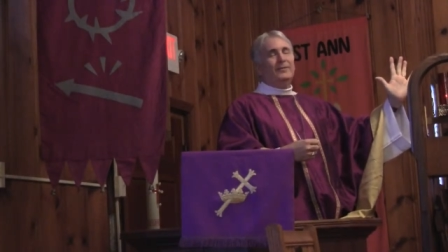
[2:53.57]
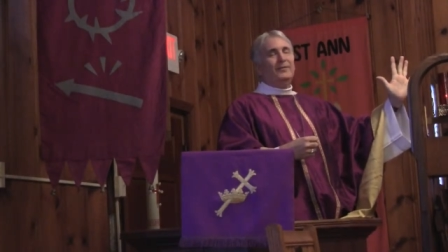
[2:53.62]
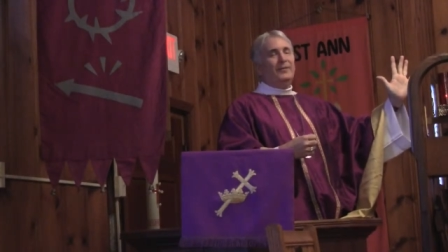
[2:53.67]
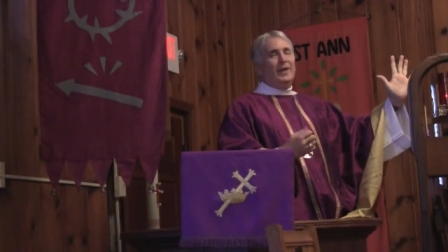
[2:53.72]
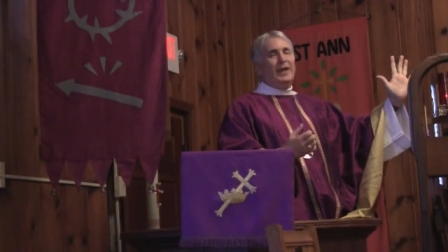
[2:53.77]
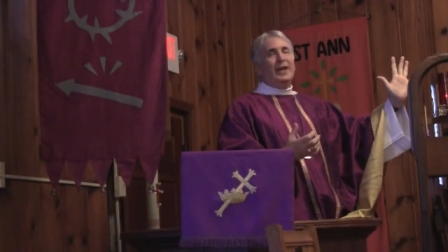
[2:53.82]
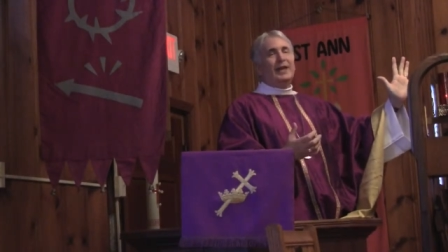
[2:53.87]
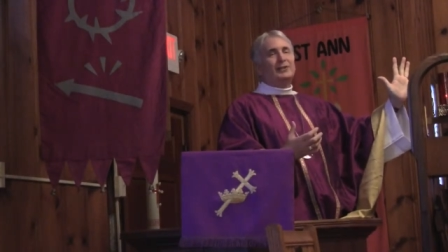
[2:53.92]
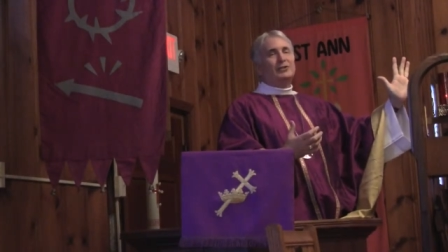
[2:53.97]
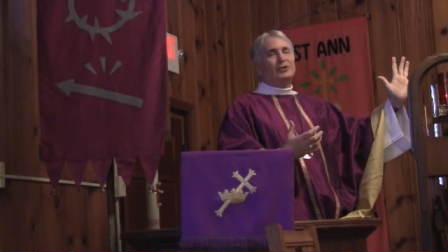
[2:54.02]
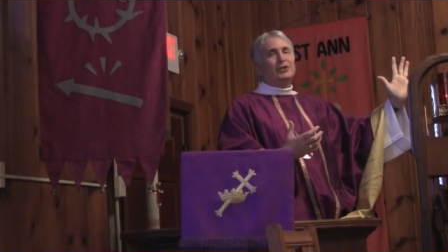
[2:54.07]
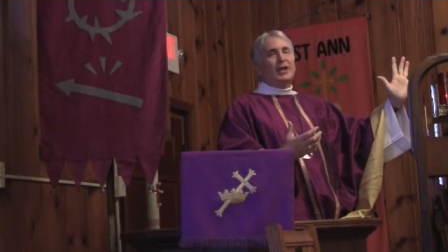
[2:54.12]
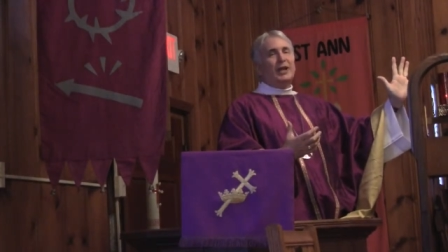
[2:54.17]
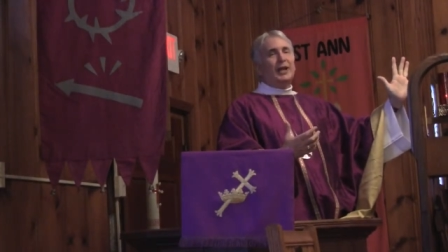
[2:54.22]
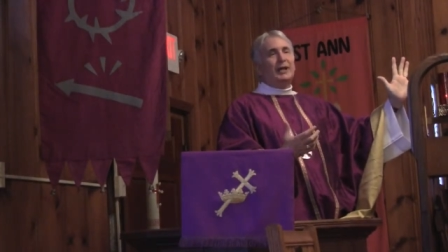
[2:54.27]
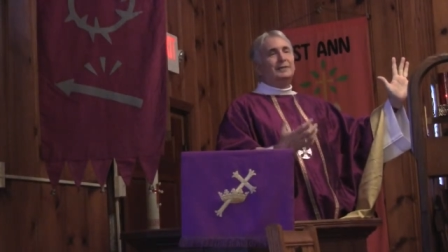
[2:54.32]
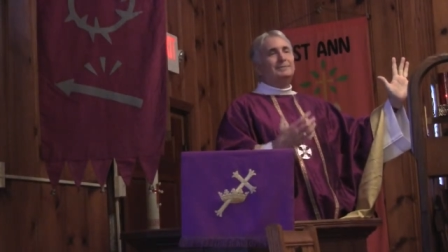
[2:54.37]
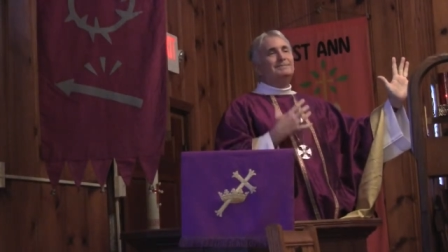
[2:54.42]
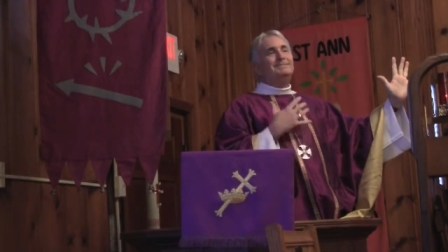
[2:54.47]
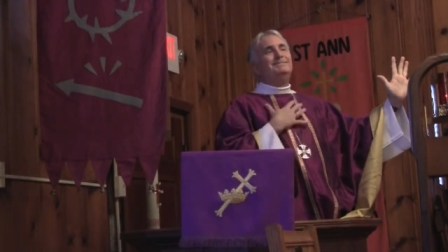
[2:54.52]
They had
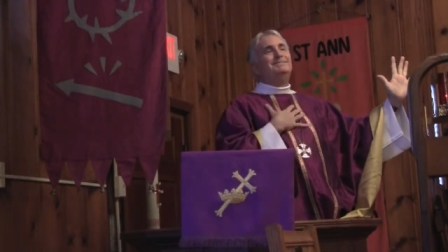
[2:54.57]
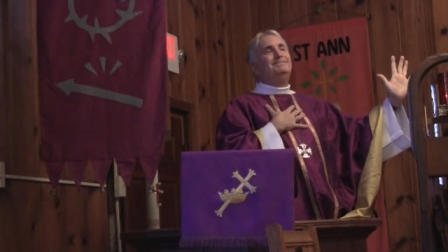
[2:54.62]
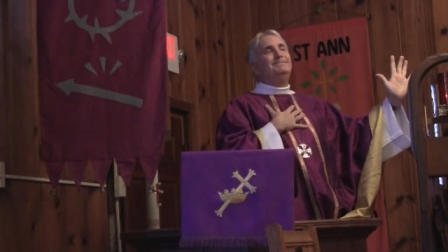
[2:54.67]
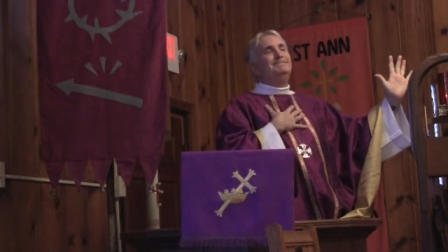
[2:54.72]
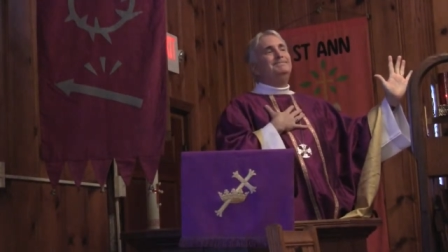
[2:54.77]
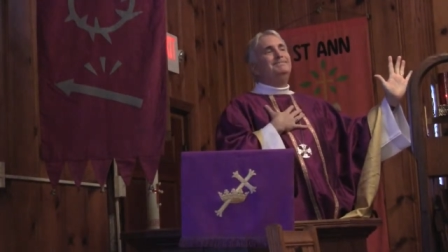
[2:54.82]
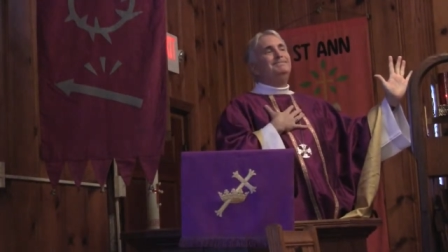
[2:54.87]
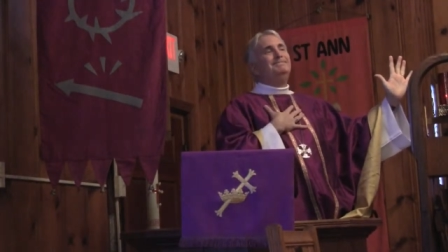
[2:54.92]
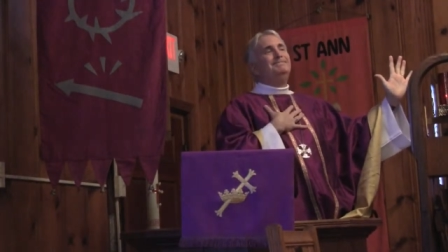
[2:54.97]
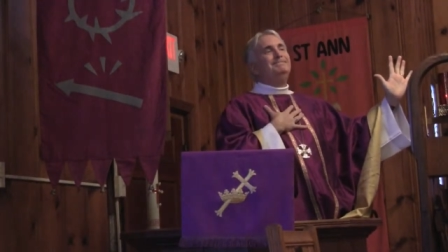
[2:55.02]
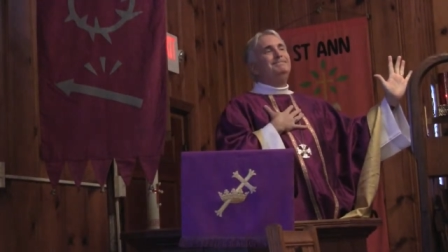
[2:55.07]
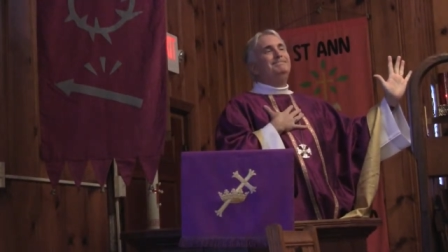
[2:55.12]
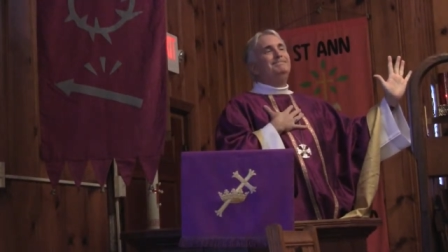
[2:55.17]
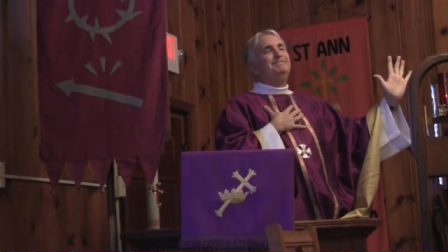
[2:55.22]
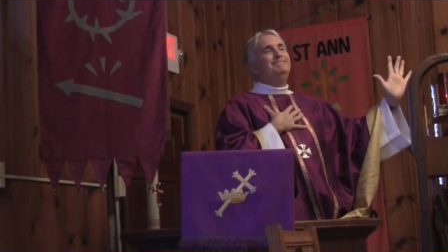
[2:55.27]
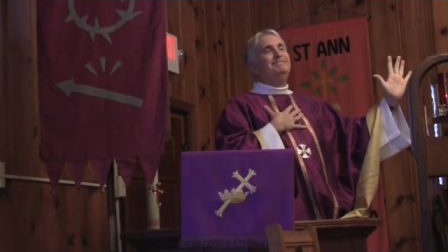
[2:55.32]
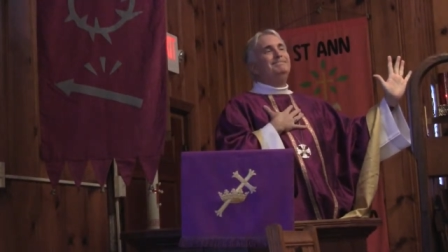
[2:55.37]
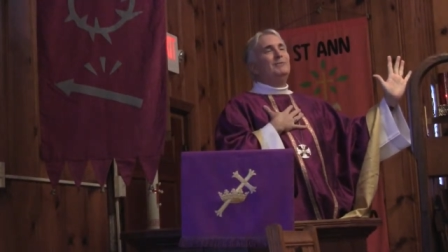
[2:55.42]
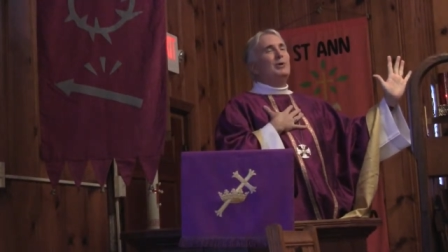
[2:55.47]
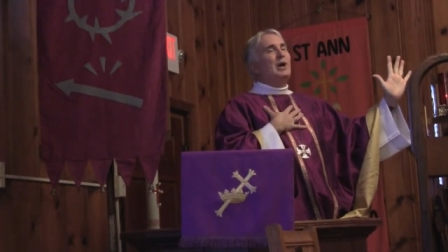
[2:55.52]
said,
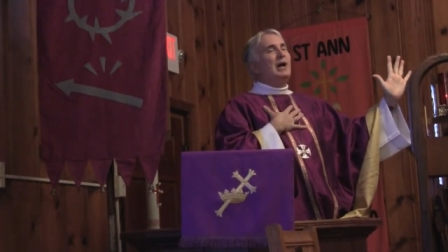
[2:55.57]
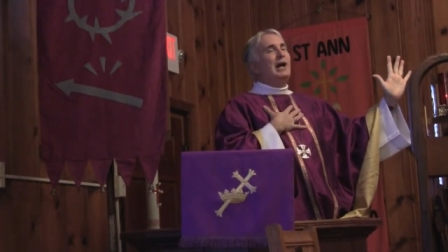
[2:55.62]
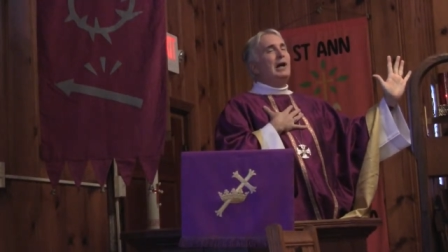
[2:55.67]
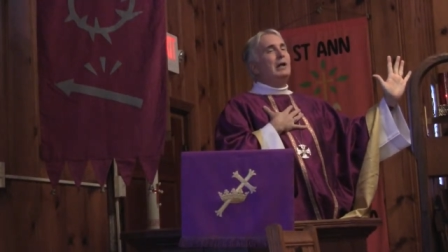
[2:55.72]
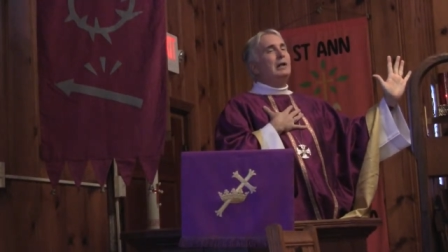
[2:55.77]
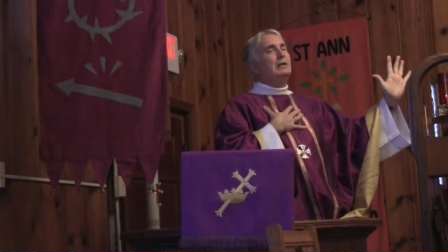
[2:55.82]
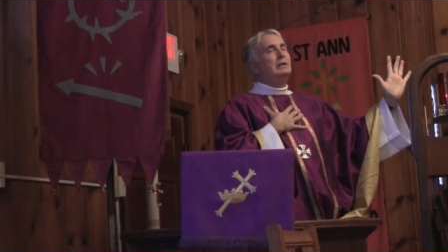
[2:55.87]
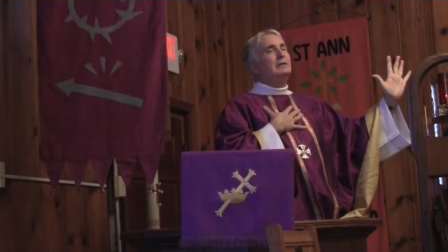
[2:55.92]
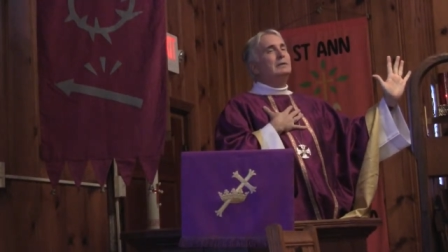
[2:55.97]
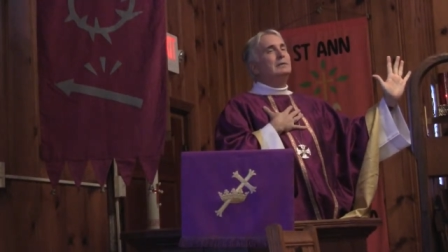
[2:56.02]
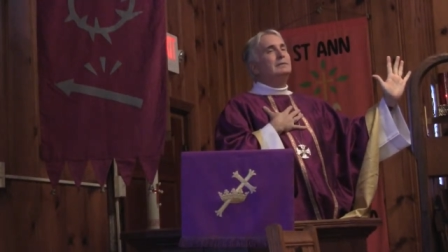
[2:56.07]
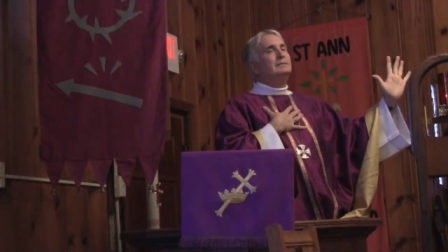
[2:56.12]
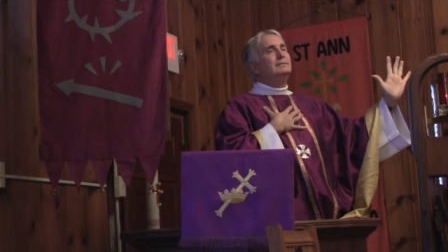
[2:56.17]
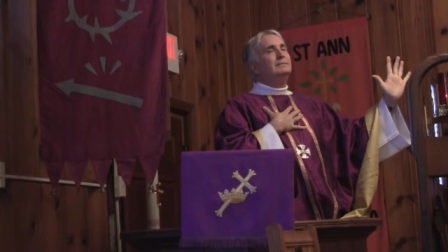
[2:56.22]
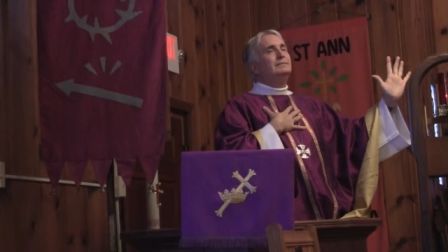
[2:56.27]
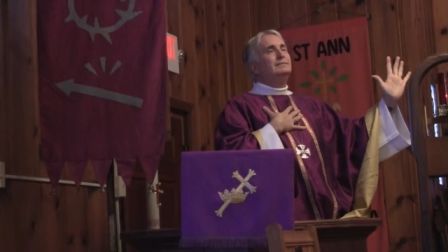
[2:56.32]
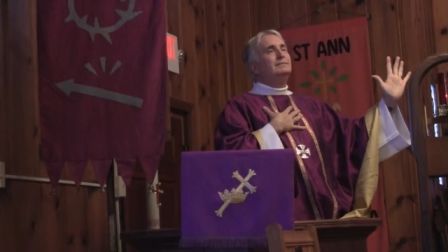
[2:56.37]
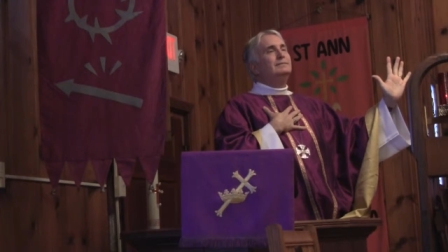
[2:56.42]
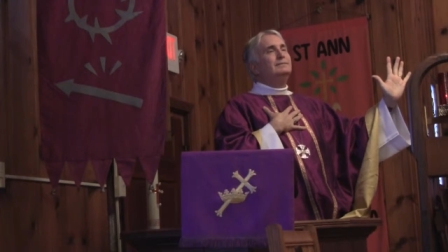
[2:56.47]
well,